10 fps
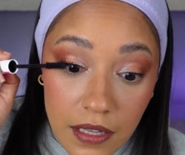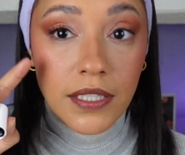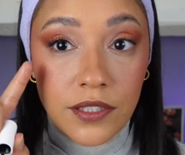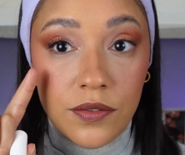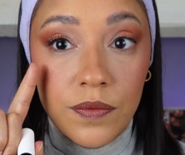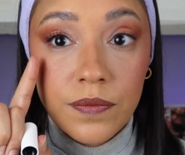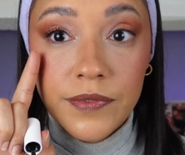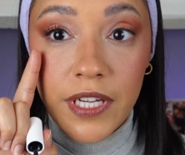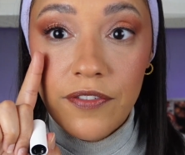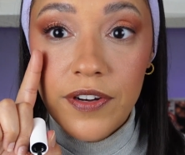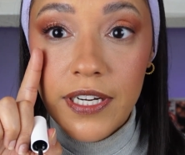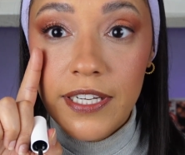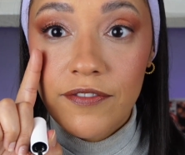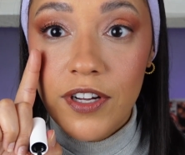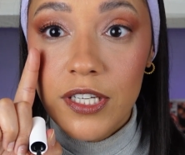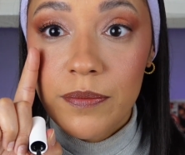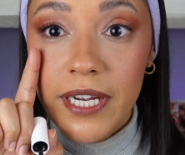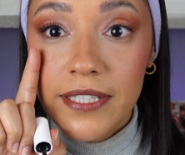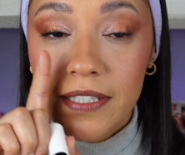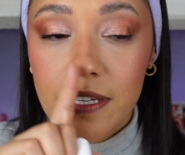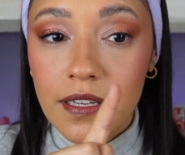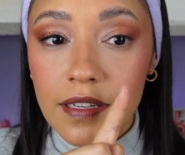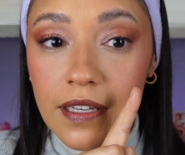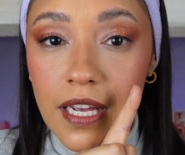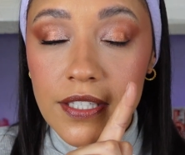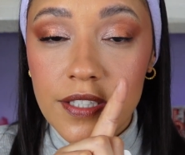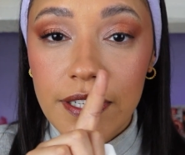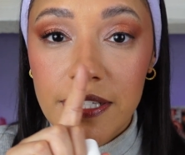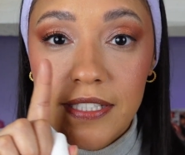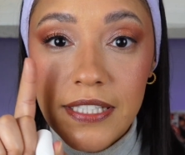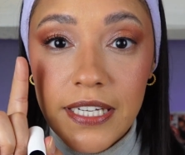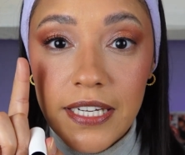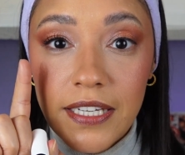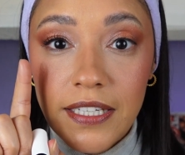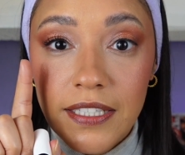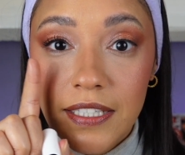It's definitely volumizing, as you can see.